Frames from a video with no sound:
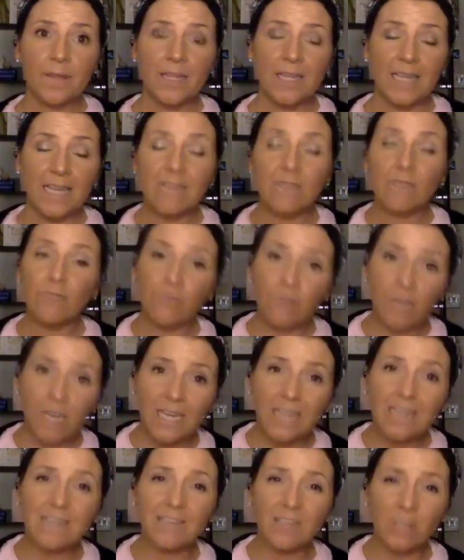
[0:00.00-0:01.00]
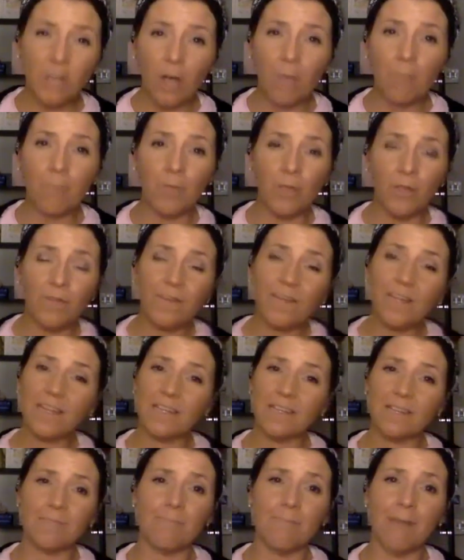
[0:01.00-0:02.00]
Let's really start moving
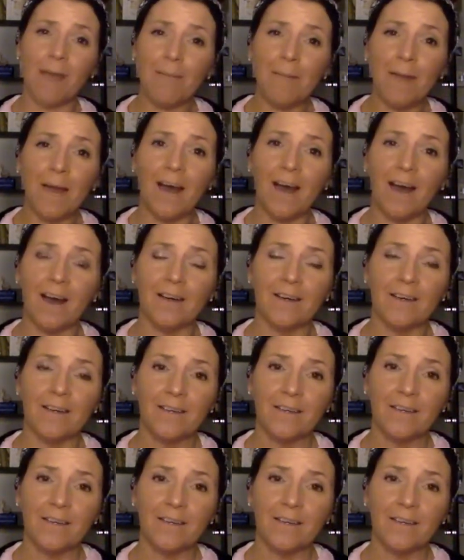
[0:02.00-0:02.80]
this, mama.